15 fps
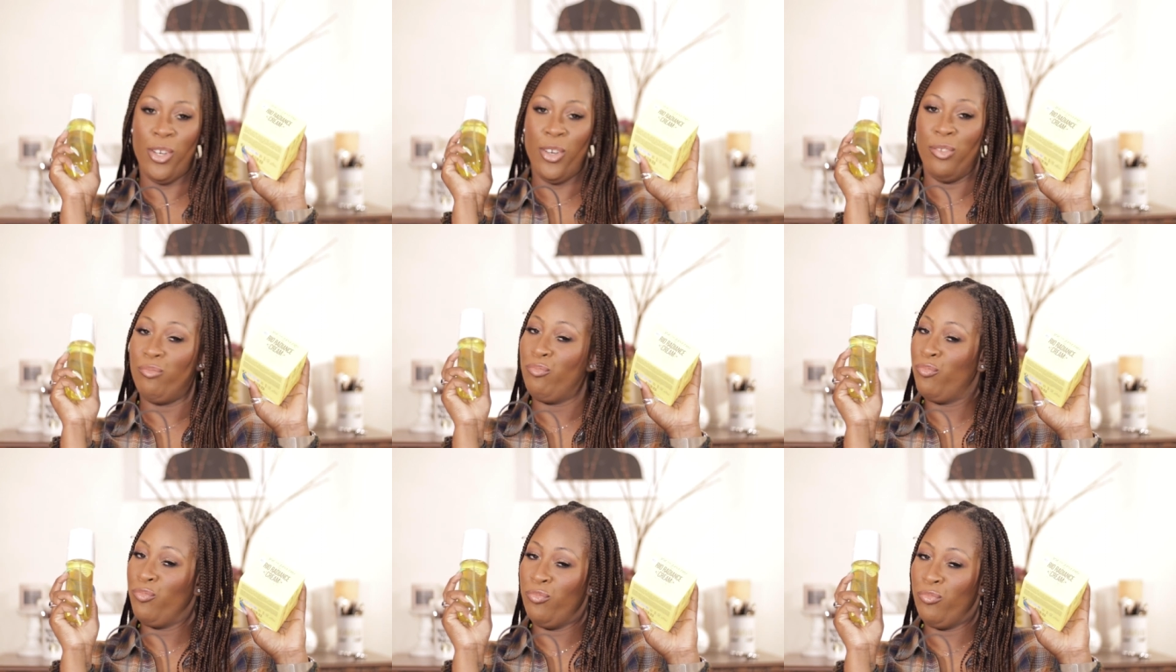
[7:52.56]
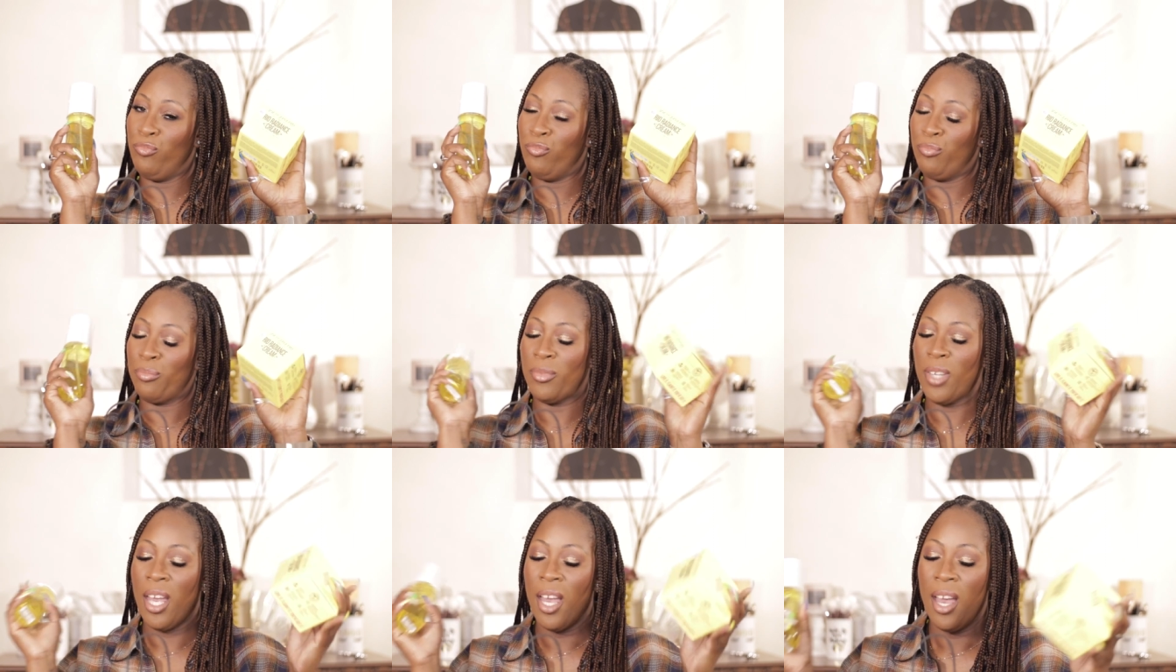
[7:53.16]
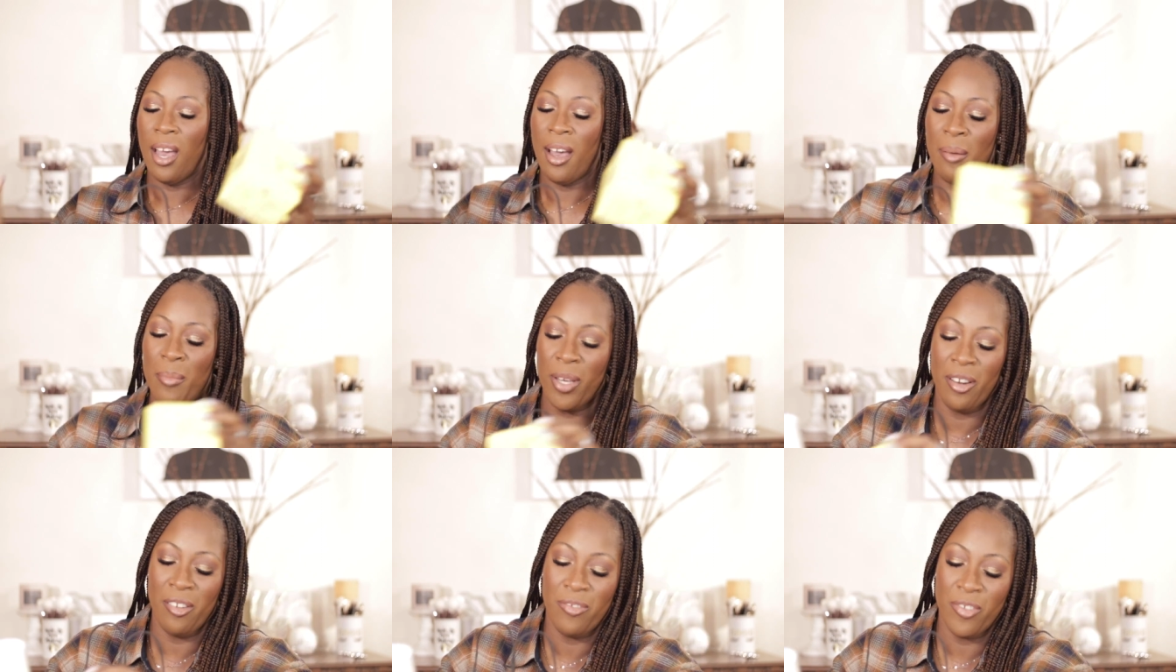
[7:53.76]
So mm, I'm
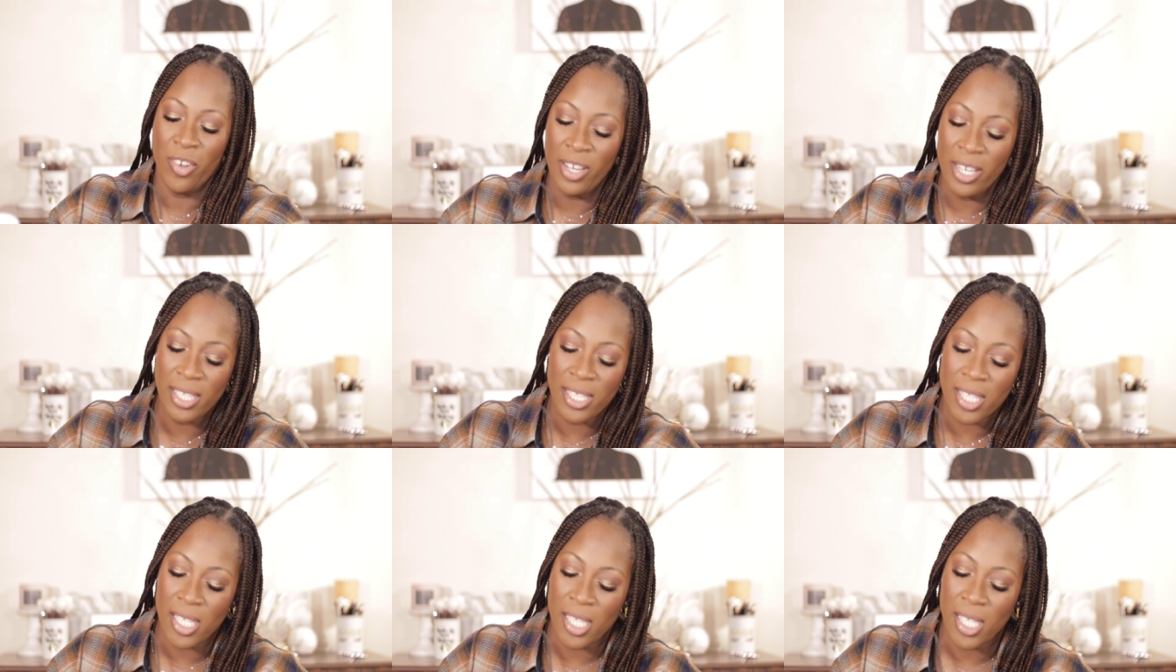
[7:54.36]
here for it.